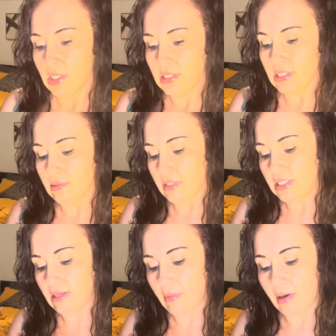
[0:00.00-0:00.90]
Some
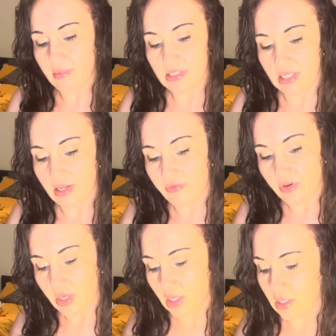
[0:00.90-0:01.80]
dates that might be
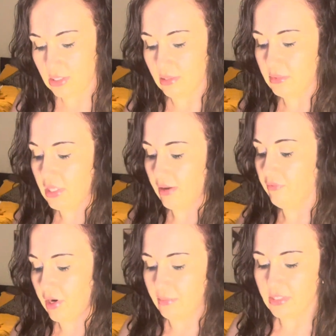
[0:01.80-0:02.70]
significant. Some time
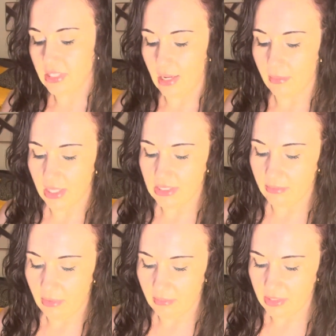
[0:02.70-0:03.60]
frames, timelines that
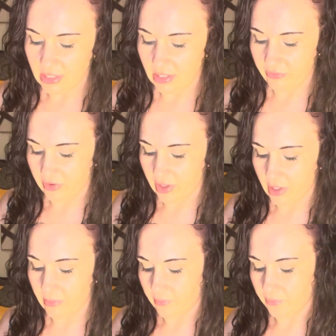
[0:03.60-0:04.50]
might be
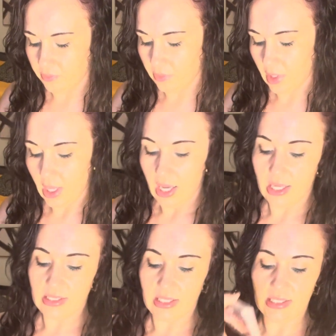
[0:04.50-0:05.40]
significant.
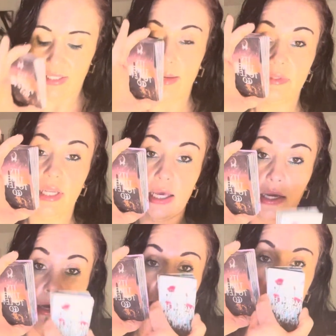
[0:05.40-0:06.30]
I see it's time to let
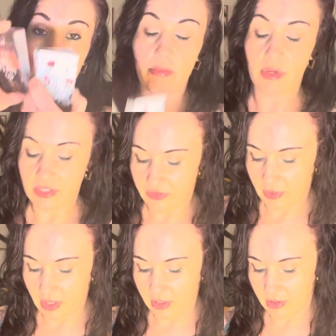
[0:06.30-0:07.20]
go, and 3 months from
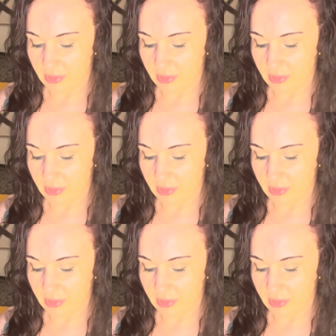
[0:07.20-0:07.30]
now could be